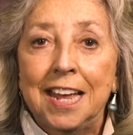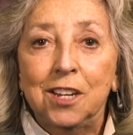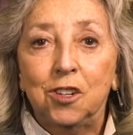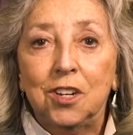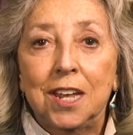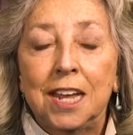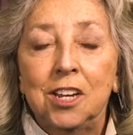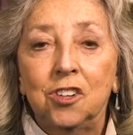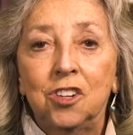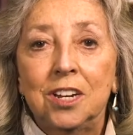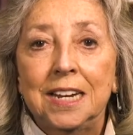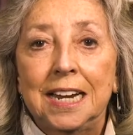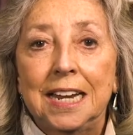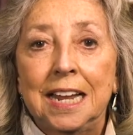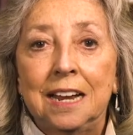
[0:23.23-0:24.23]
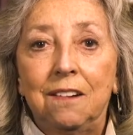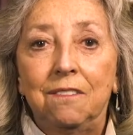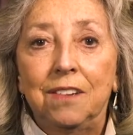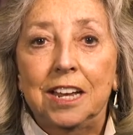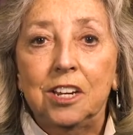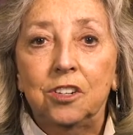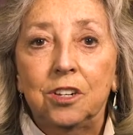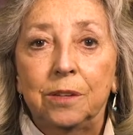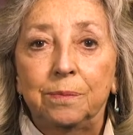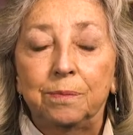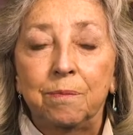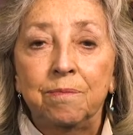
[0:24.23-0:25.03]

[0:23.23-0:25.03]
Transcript: education, and innovation